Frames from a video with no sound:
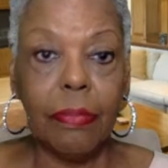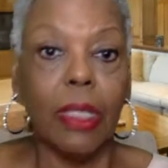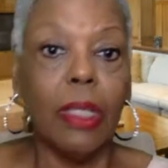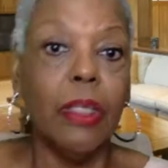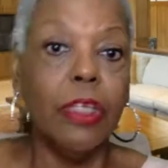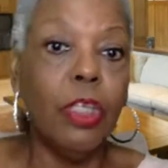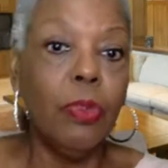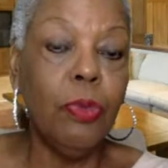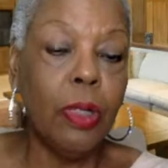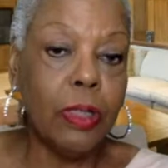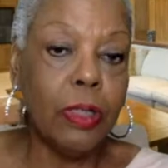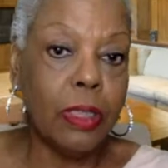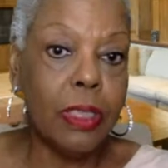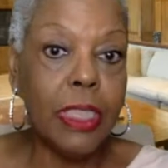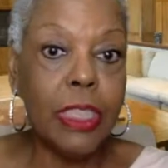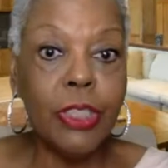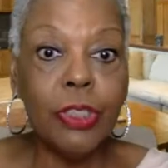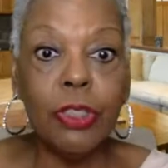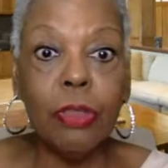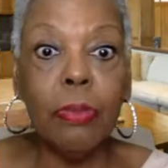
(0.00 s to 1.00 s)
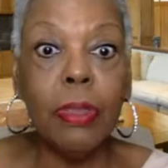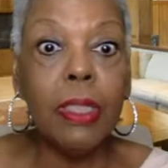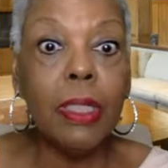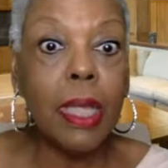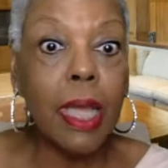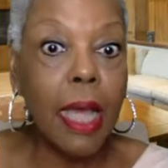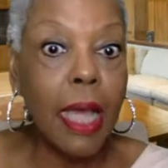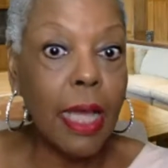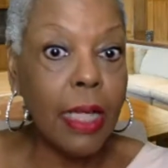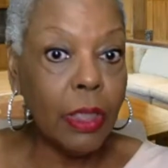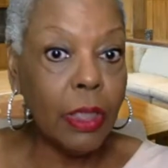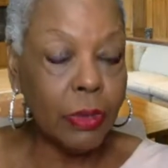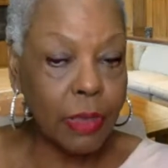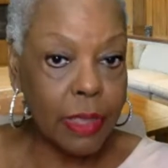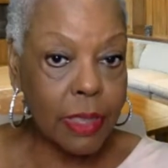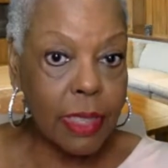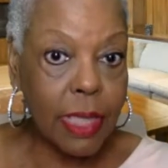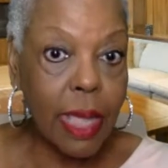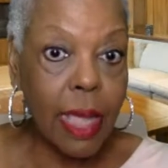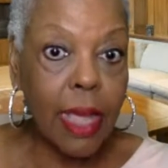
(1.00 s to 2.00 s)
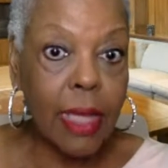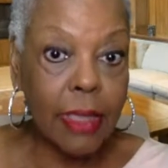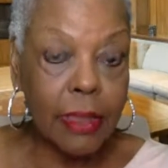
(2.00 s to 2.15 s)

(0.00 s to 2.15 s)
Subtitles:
You want the teacher to be the guide on the side.